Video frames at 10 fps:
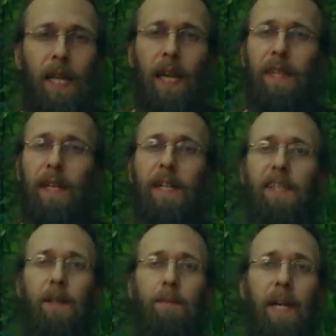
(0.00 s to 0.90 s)
And that
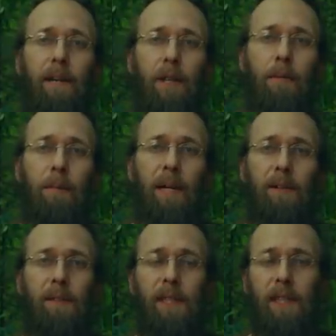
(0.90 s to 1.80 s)
idea may have come
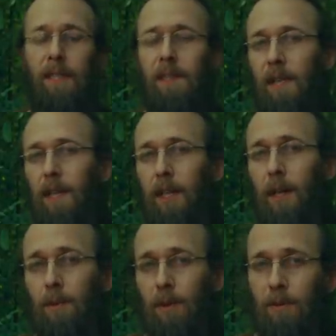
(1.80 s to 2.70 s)
about in a
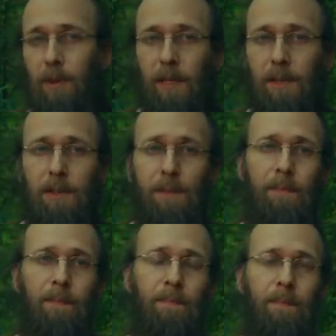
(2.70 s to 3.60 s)
number of ways.
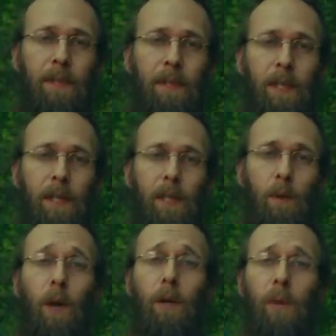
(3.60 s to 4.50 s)

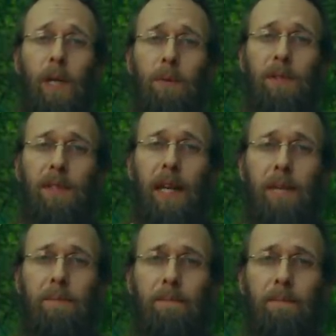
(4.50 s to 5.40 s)
One way was
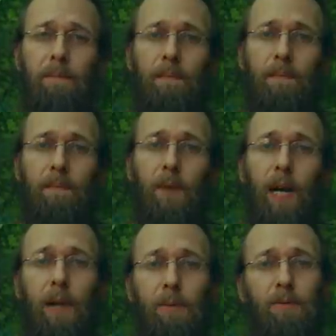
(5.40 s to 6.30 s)
that well,
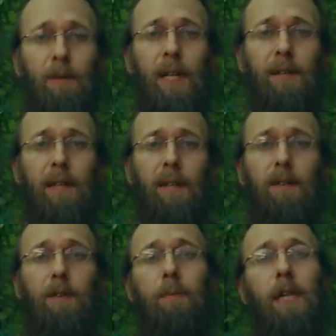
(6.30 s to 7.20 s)
I would find that
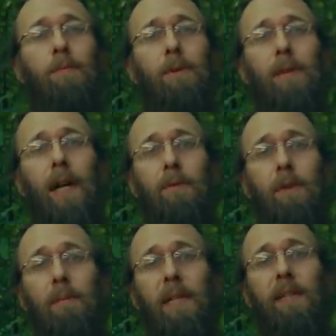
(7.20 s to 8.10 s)
other people I
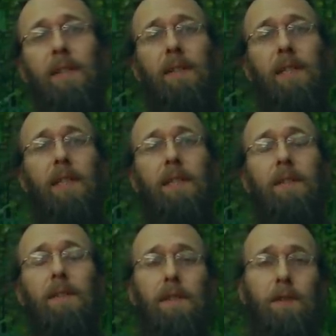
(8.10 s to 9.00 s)
would meet
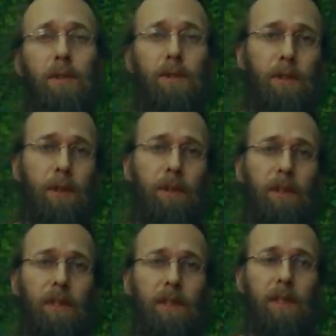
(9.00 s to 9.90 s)
in the spiritual
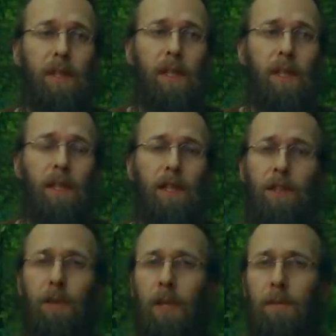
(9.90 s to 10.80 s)
community could
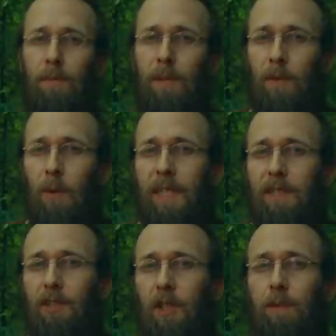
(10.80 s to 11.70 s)
sometimes be
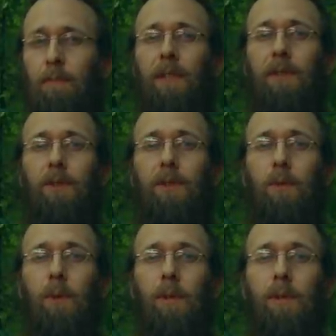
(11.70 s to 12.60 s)
quite judgmental
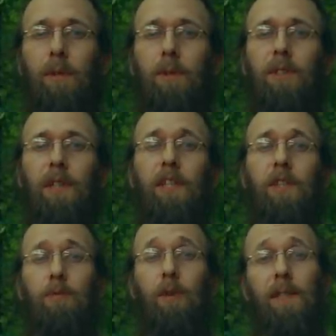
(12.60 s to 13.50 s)
toward those
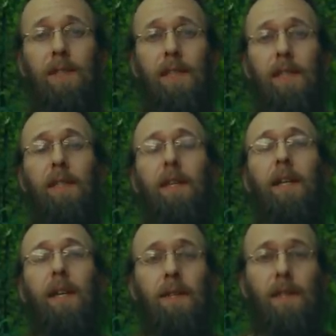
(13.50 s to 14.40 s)
expressing
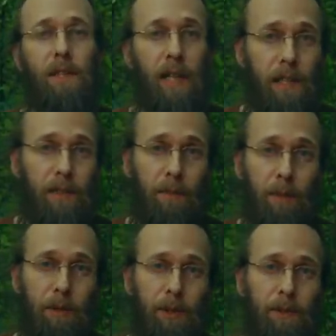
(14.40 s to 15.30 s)
these kinds of
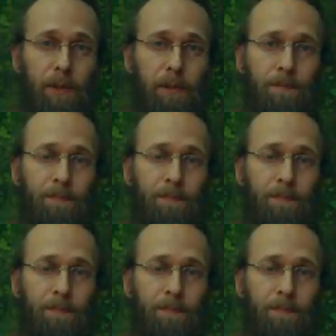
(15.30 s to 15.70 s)
emotions.